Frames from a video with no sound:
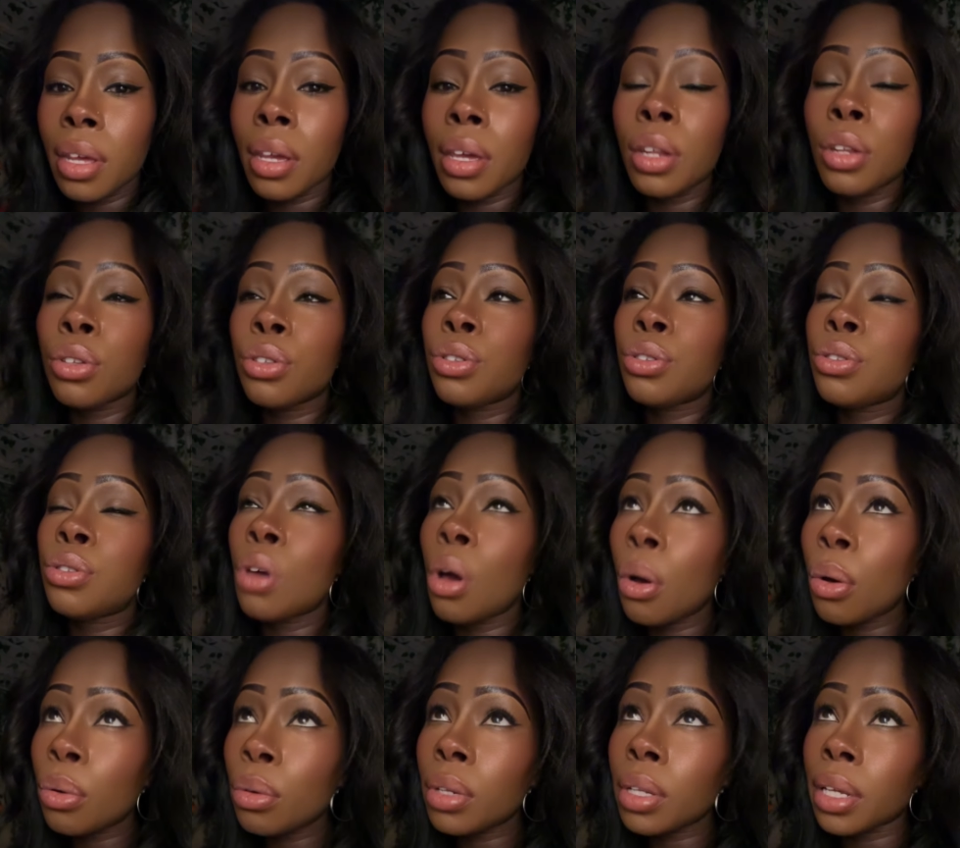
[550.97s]
It is
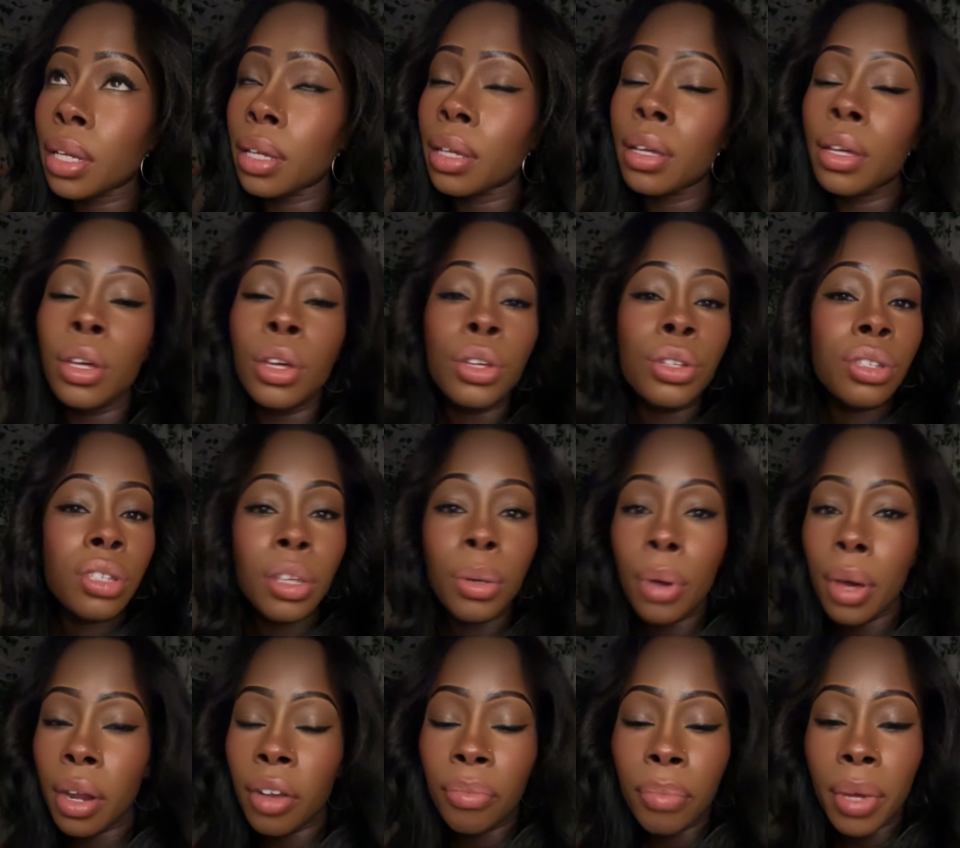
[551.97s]
totally so
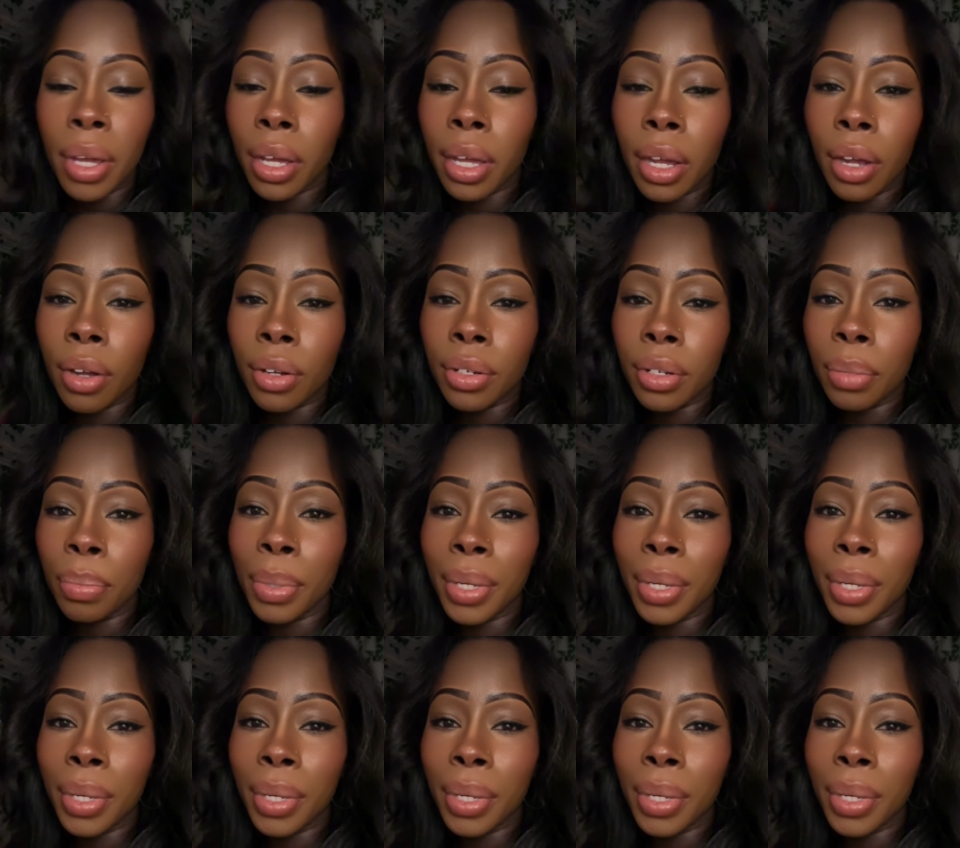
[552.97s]
out of my character